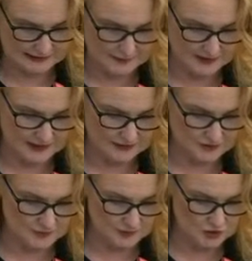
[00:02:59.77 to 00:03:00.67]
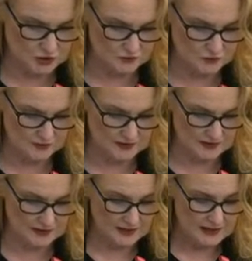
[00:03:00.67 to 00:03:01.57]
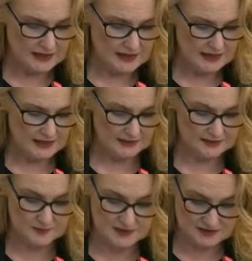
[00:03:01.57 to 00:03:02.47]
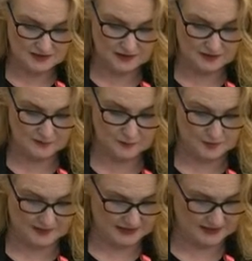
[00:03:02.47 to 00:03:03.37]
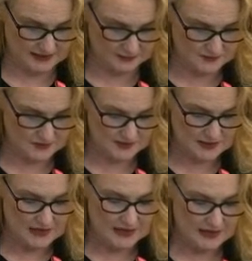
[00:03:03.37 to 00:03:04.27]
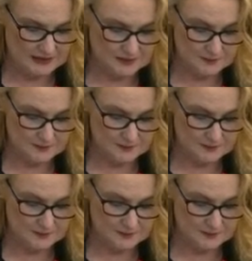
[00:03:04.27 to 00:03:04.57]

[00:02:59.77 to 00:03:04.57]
It'll be accountable to the uh, Committee of Public Accounts. And,